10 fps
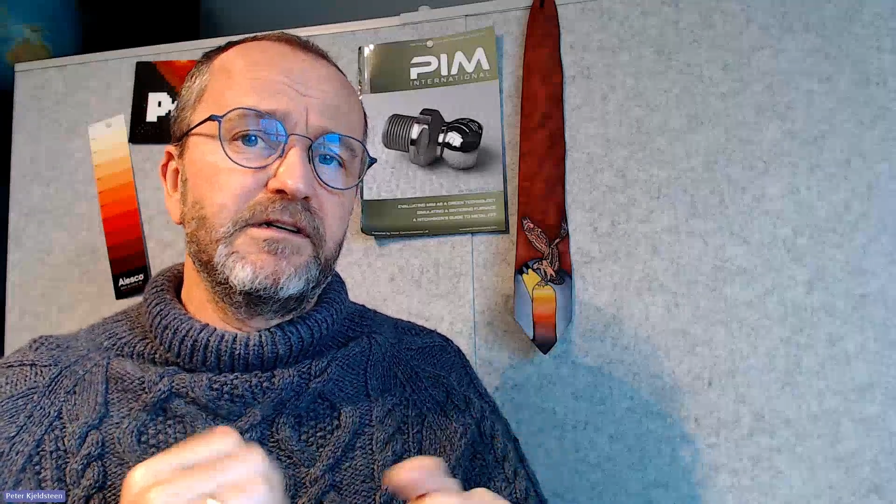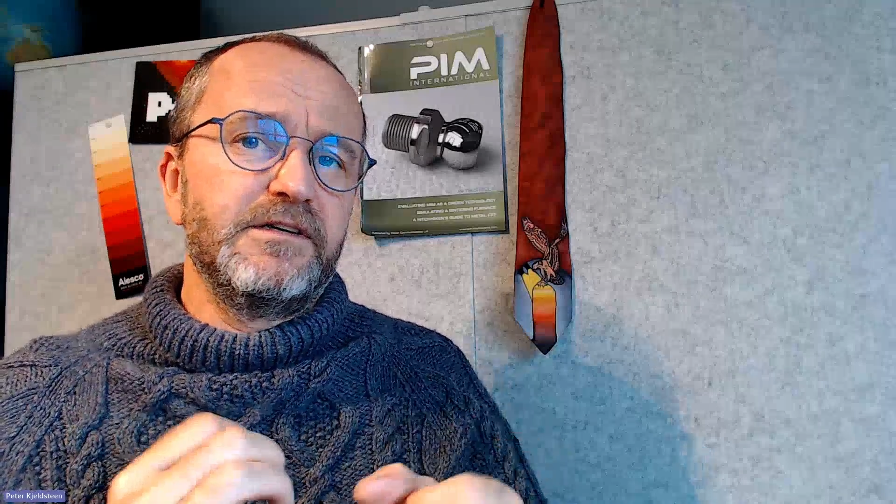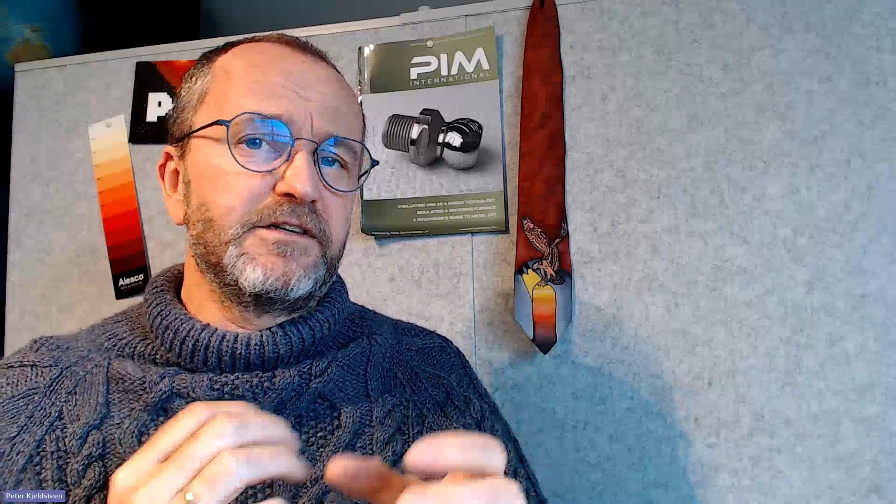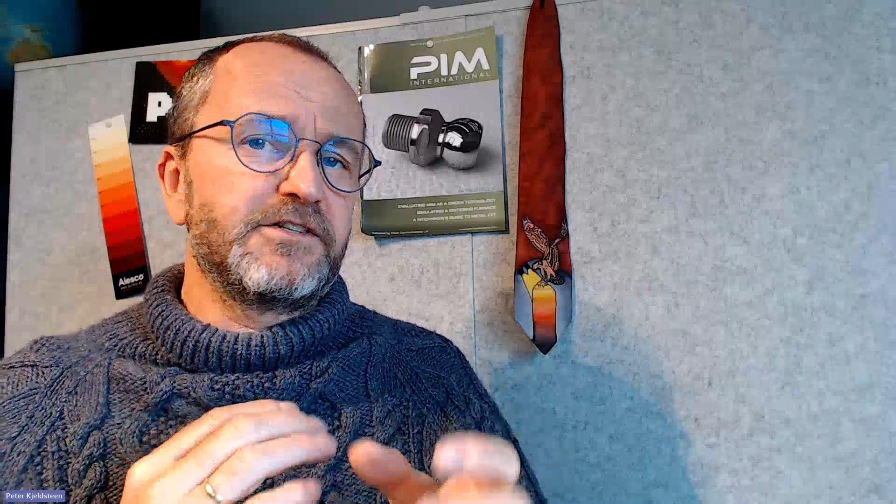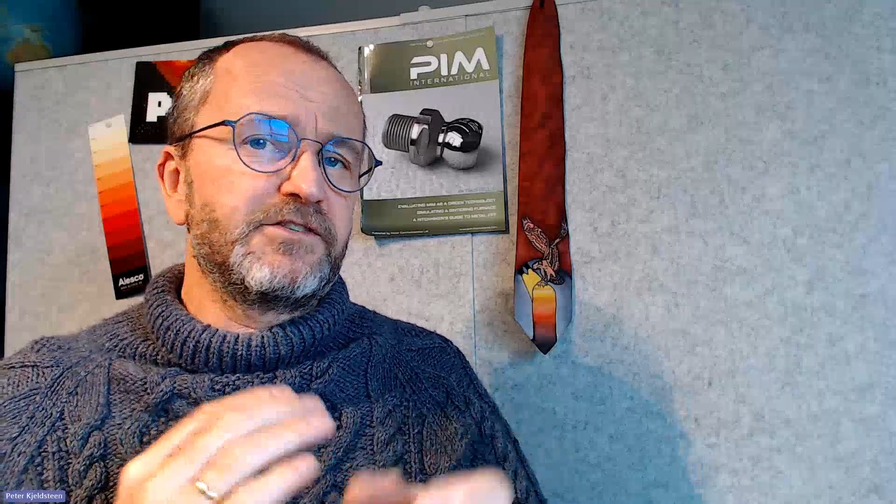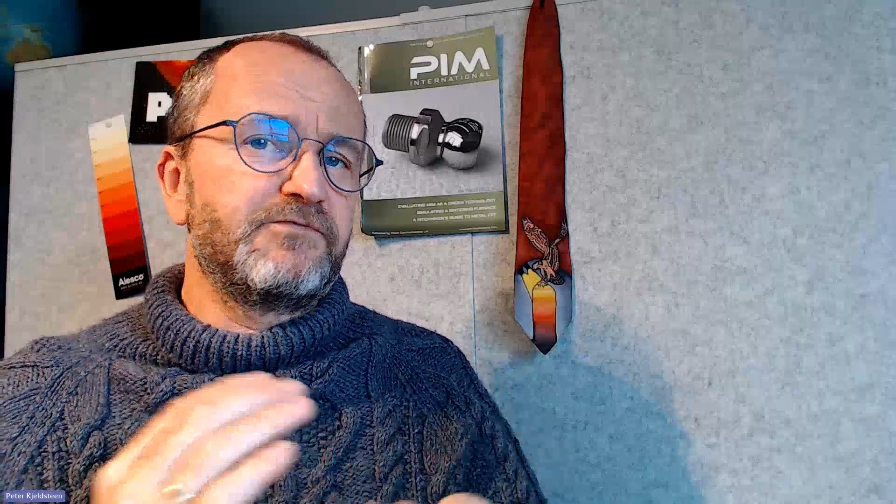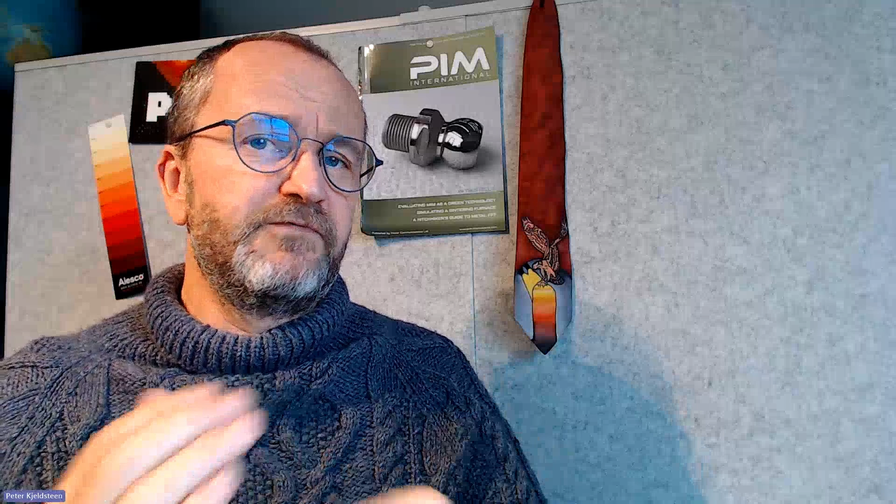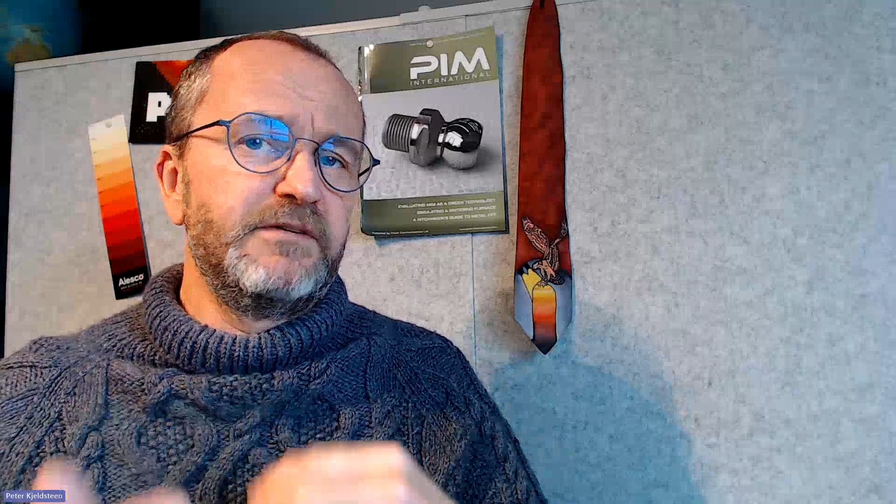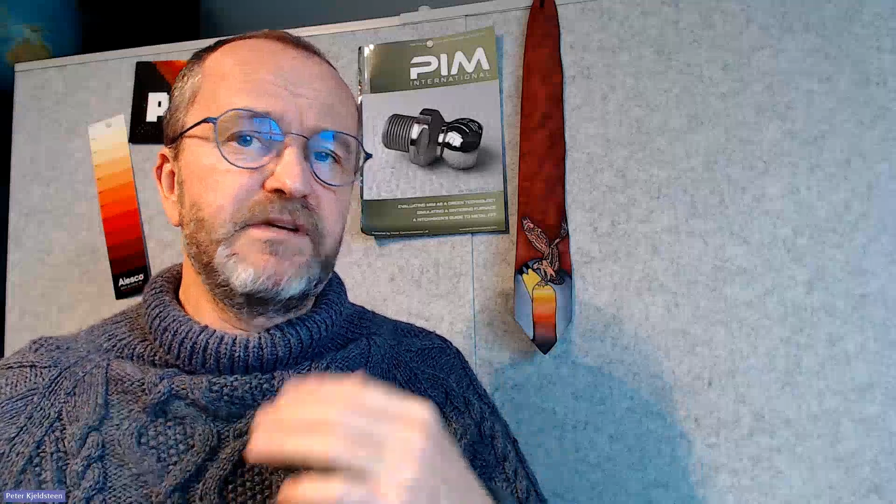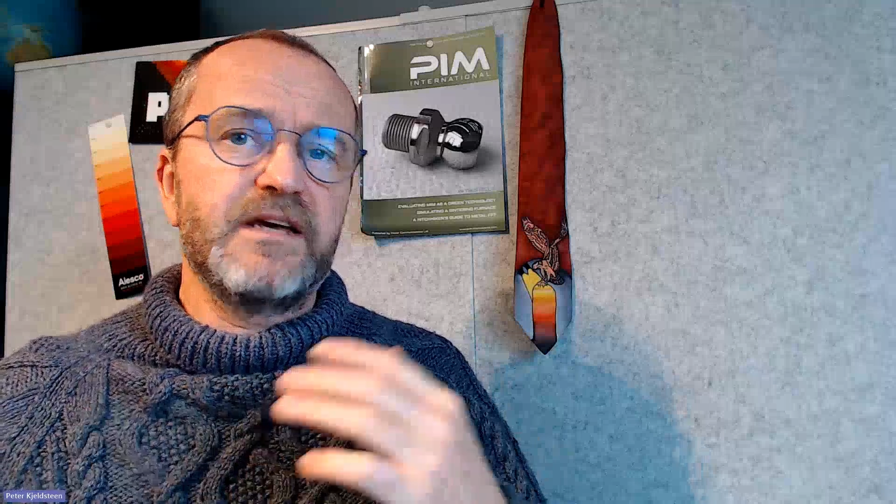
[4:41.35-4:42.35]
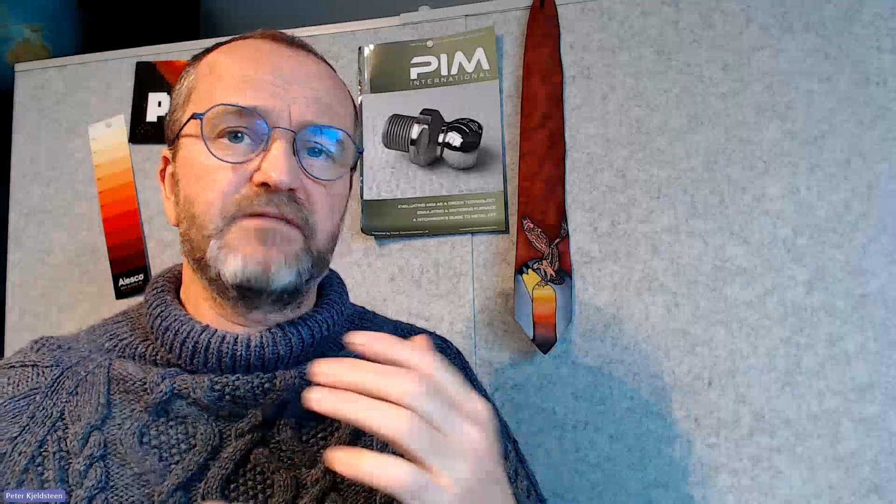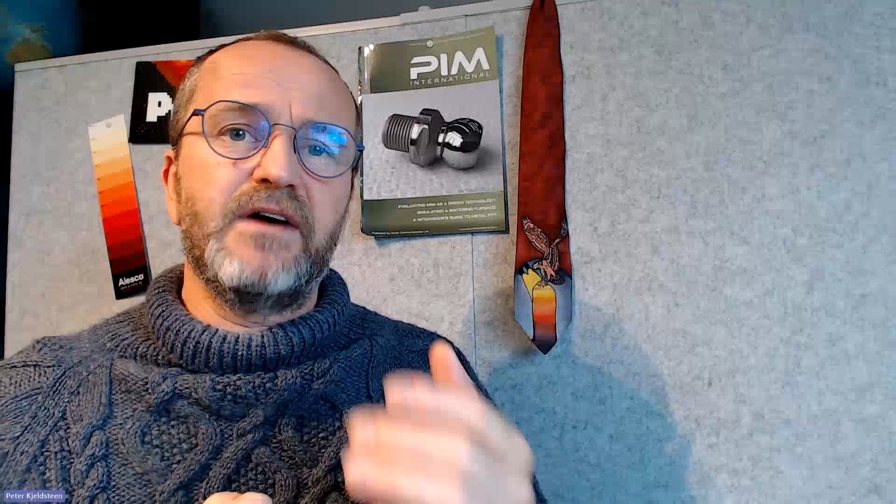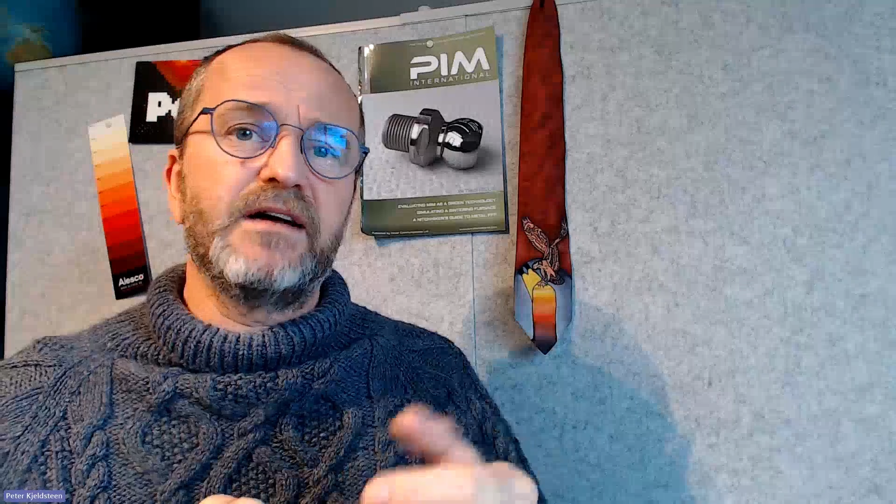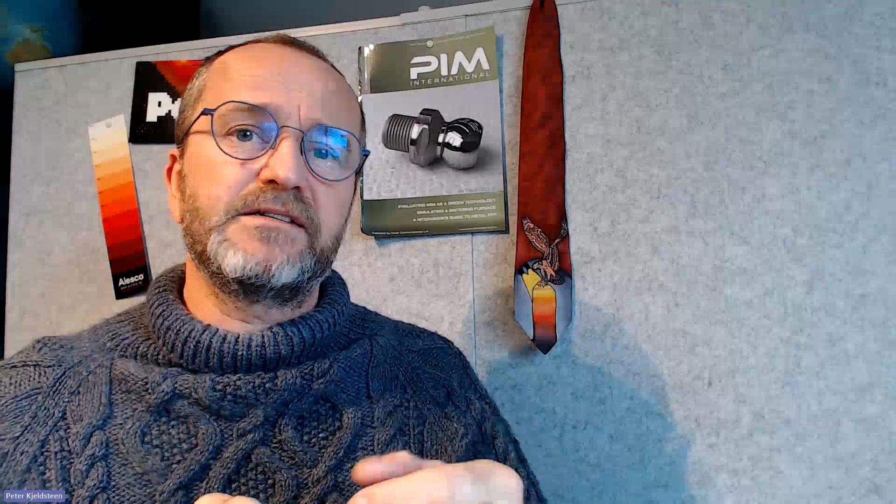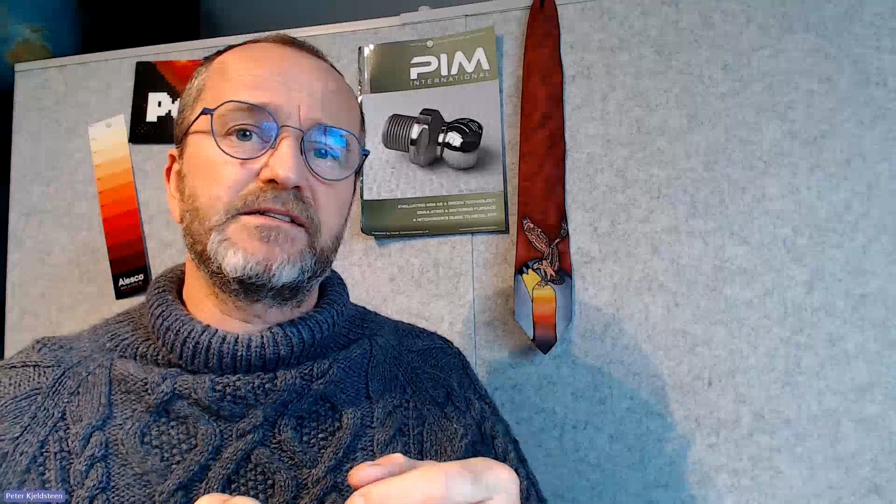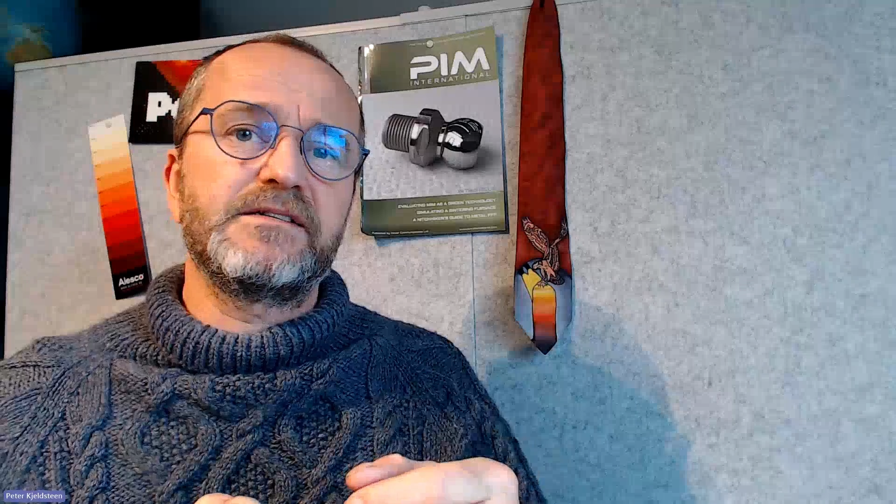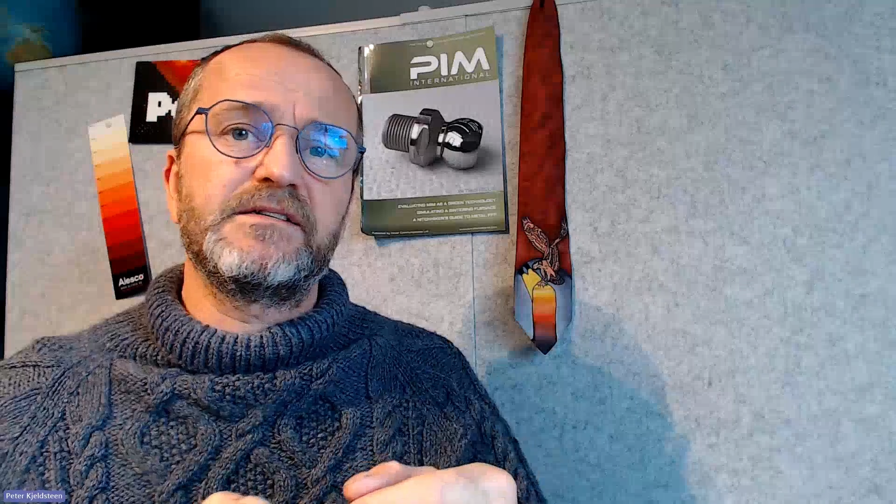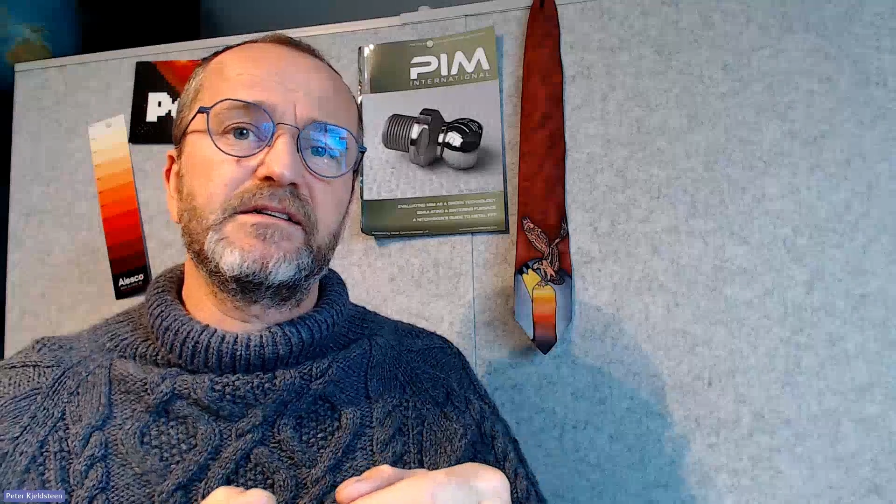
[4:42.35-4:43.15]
is extremely advanced.